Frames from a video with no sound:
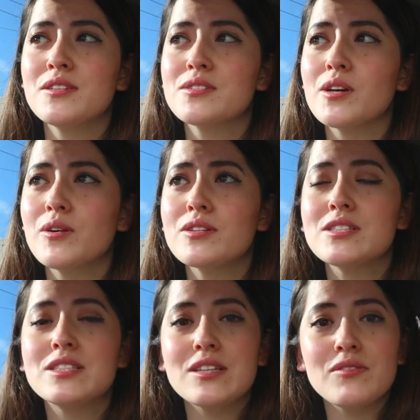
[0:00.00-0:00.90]
So it's
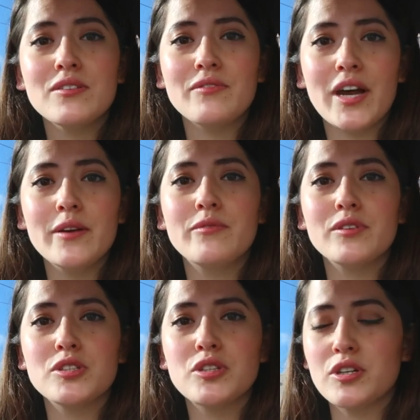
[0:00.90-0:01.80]
a different vibe
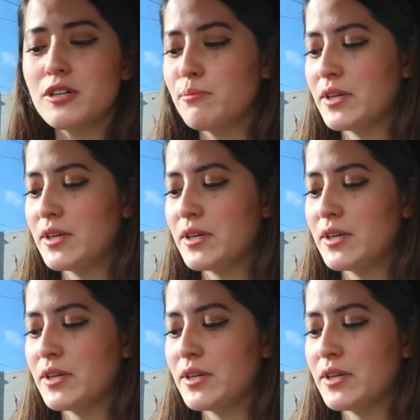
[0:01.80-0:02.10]
for sure,